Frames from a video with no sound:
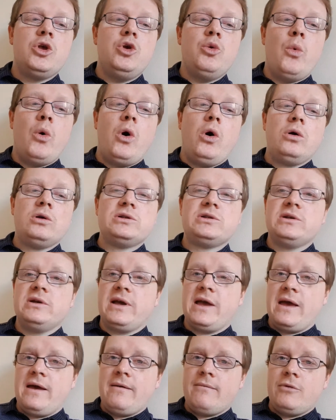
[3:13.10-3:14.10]
You also
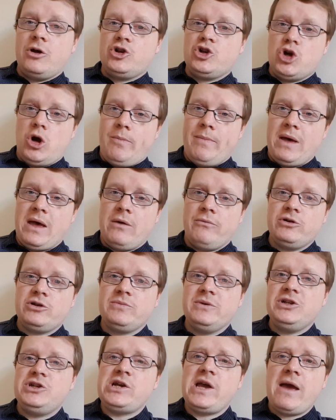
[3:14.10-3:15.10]
get a chopper, which
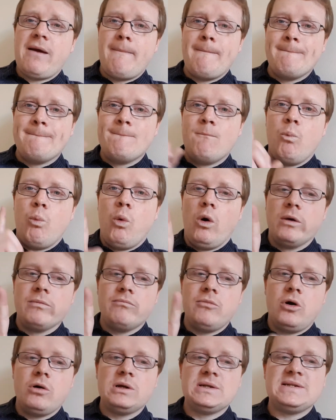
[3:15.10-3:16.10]
means you get
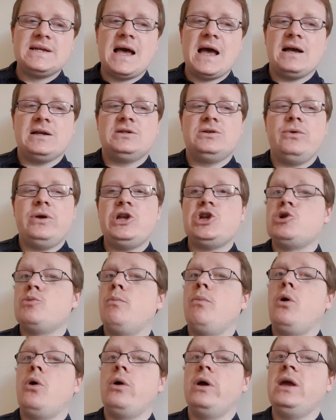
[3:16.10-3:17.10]
1 more attack. So each
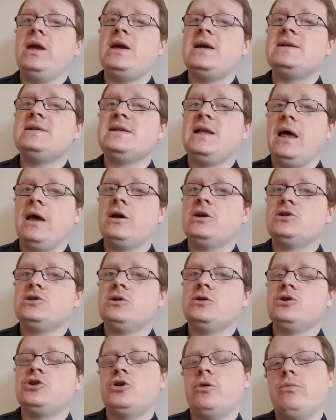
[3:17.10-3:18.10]
boy is like a
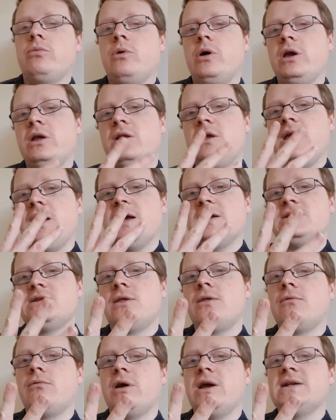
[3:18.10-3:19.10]
slugger chopper boy in that he gets
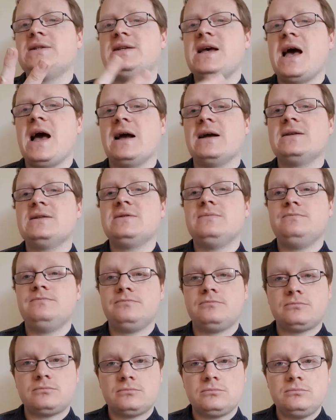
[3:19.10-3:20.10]
3 attacks.
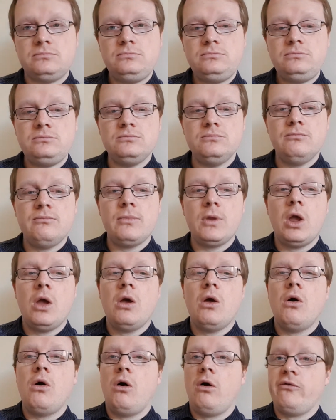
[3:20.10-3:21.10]

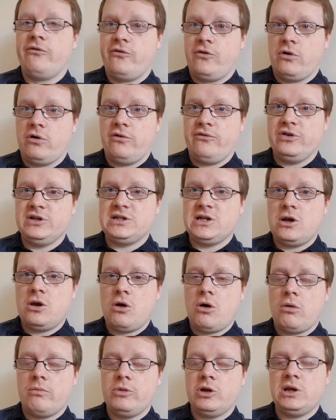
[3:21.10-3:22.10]
Or 4 if he's a
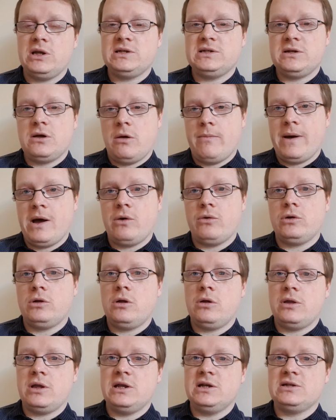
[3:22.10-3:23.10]
knob, unless he's got power
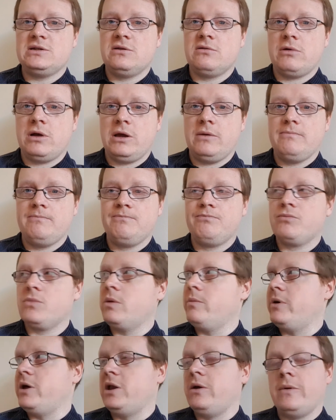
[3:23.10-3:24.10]
claw, then it's 3.
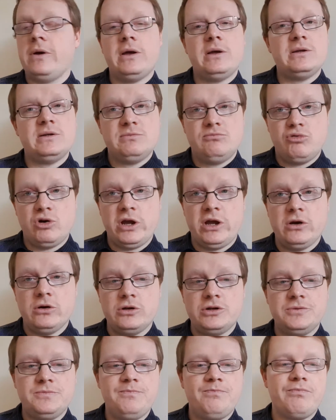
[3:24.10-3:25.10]
But anyway, it's pretty
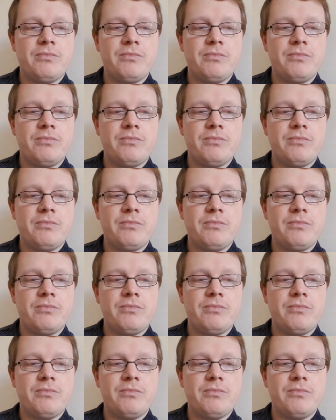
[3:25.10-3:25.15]
good.